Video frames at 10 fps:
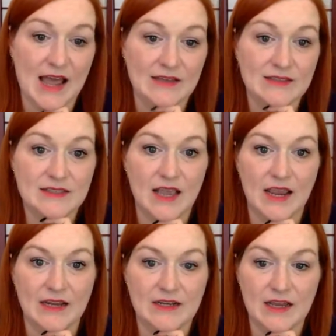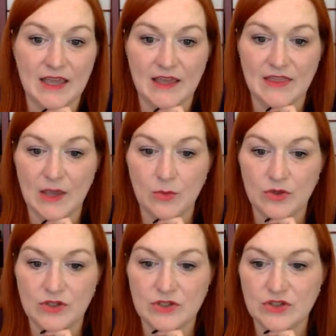And again, they would
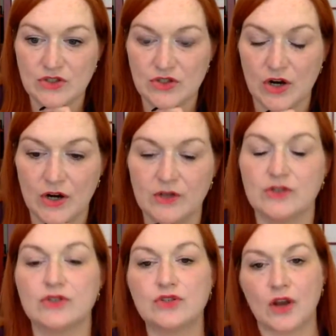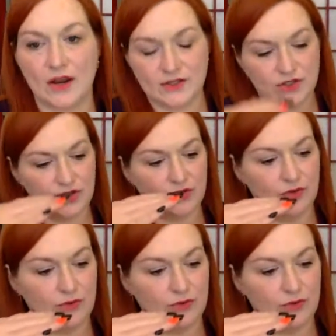start trying to